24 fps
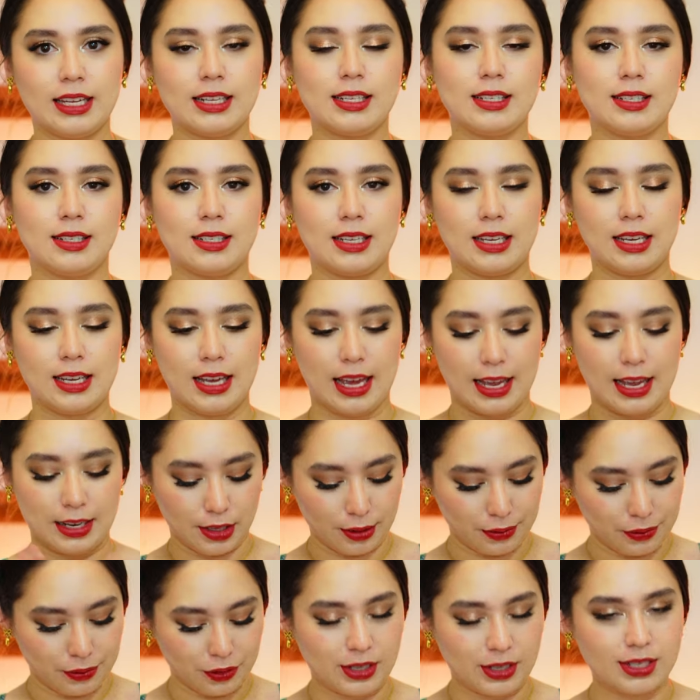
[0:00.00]
see a
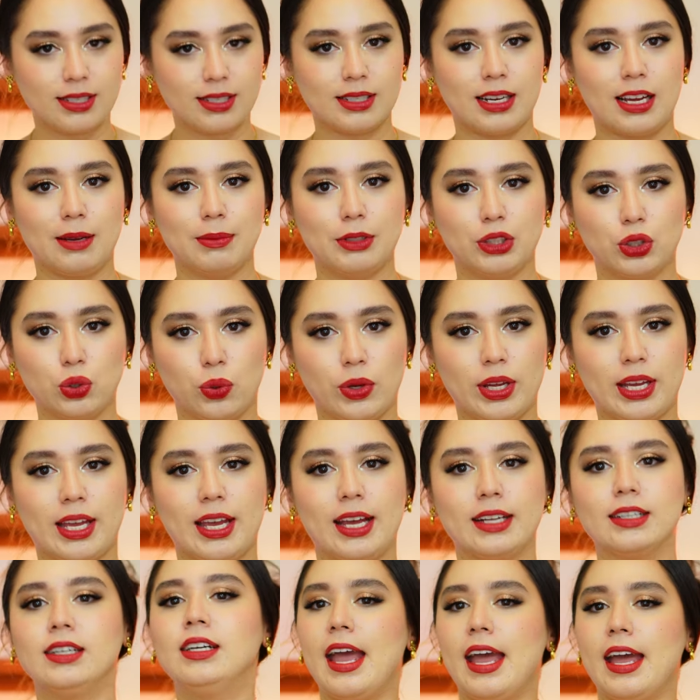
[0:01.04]
difference, and I'm enjoying
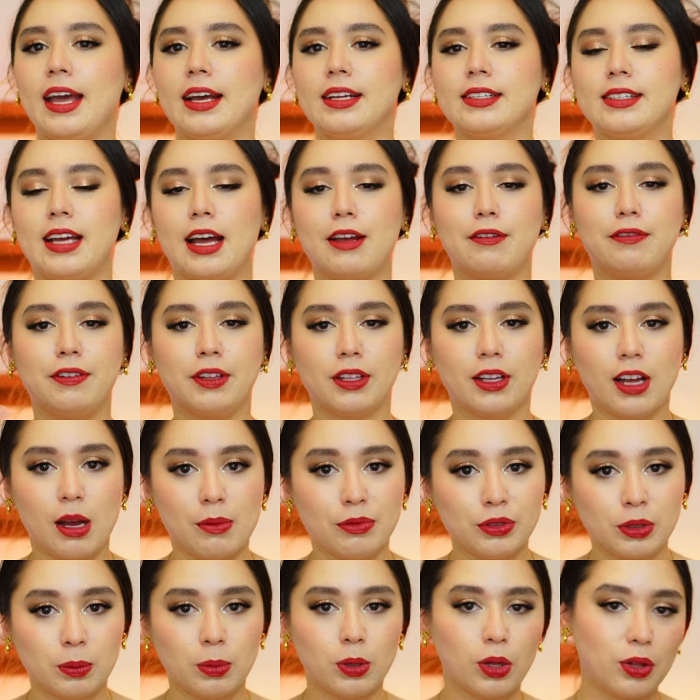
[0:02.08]
it, and I feel
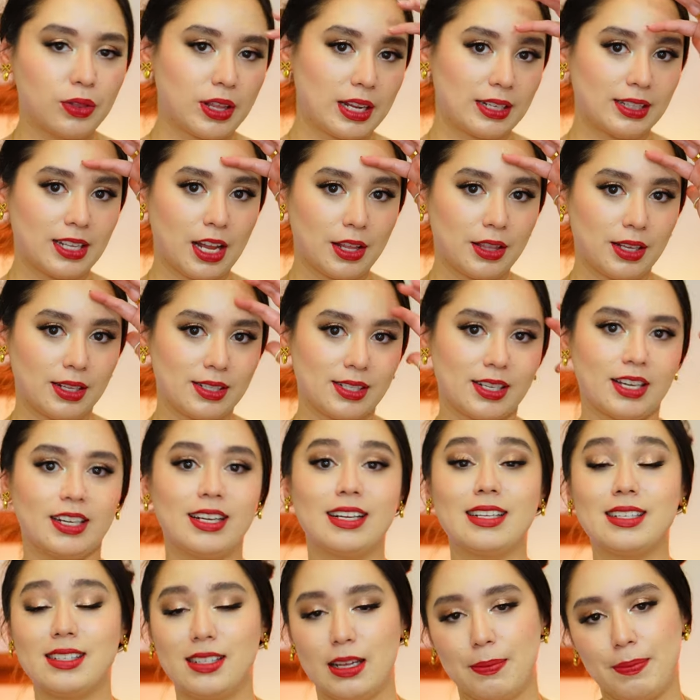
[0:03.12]
comfortable that nothing's
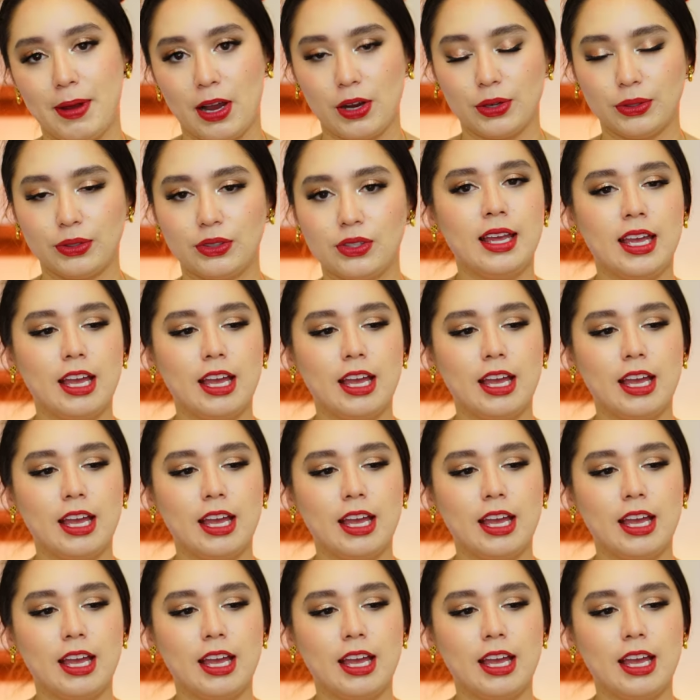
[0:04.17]
gonna slip out.